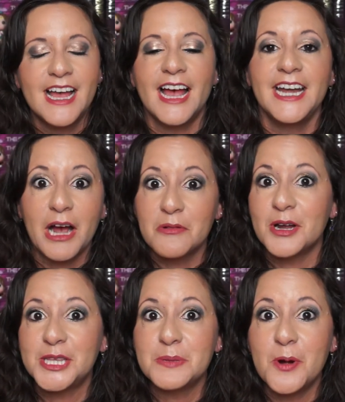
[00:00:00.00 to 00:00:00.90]
And now
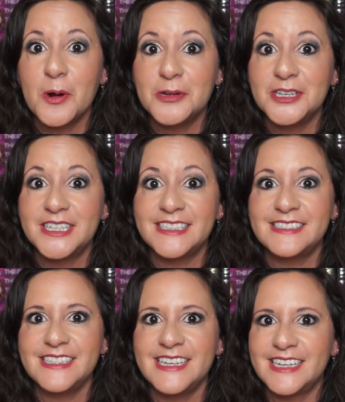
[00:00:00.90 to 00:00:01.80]
we're at the point where you get to
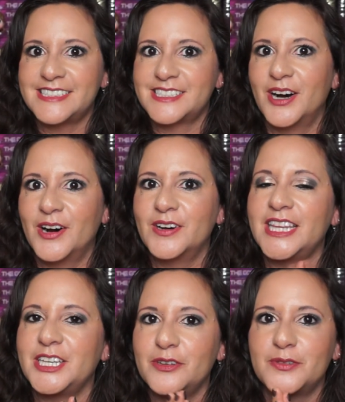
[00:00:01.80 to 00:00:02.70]
see it. So
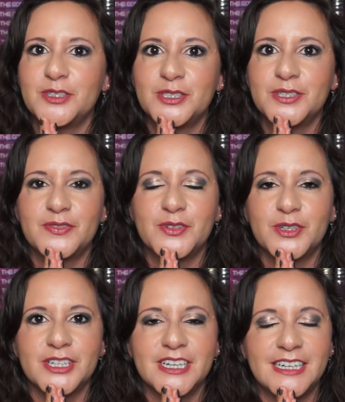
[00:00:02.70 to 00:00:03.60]
thank you
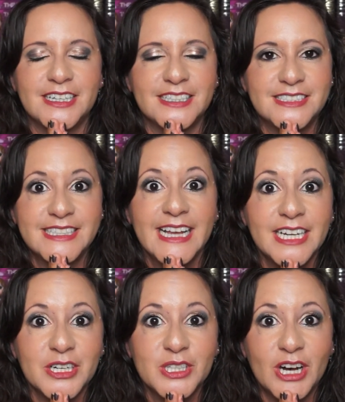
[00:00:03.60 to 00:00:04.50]
for
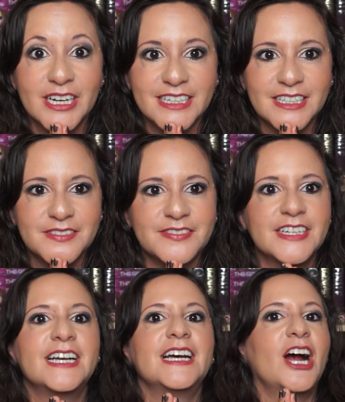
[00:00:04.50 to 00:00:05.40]
staying here long enough.
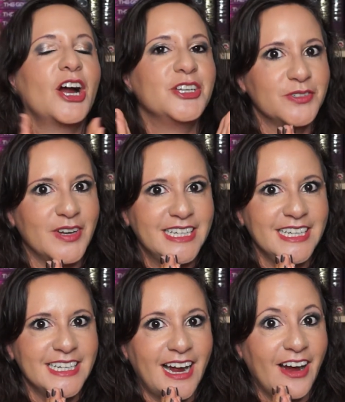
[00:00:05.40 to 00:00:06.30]
Are you
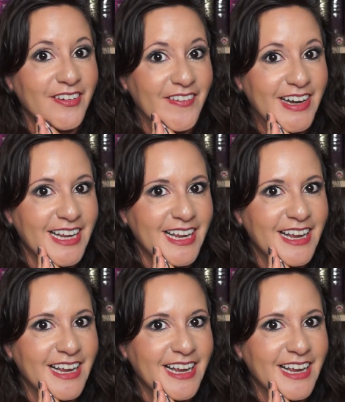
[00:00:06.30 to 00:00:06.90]
ready? Are you ready?